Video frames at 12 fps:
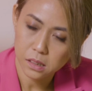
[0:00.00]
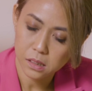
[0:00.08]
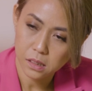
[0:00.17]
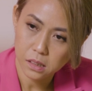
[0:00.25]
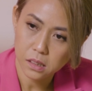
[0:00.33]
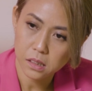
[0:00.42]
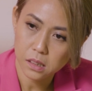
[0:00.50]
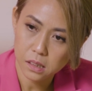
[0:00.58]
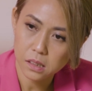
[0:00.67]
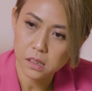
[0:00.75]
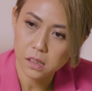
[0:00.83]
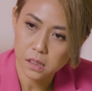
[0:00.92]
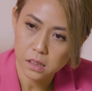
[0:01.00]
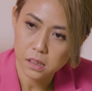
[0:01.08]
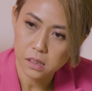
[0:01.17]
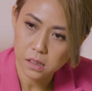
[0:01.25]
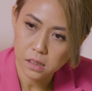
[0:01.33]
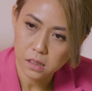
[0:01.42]
environment
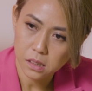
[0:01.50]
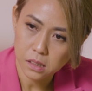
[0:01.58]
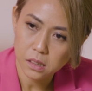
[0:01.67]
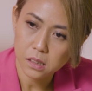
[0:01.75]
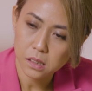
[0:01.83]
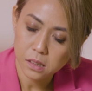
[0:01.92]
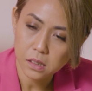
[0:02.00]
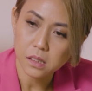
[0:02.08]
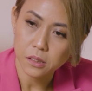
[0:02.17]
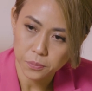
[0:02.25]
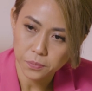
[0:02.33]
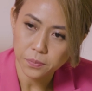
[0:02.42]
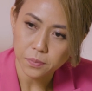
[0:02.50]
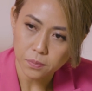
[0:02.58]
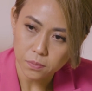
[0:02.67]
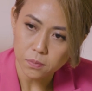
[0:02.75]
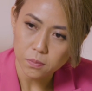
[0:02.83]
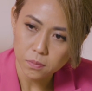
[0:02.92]
inspires me
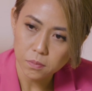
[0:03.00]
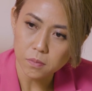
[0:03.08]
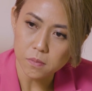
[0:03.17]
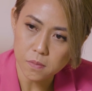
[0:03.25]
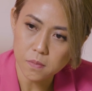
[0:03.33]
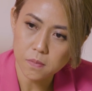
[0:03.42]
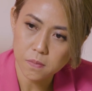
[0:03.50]
so much with its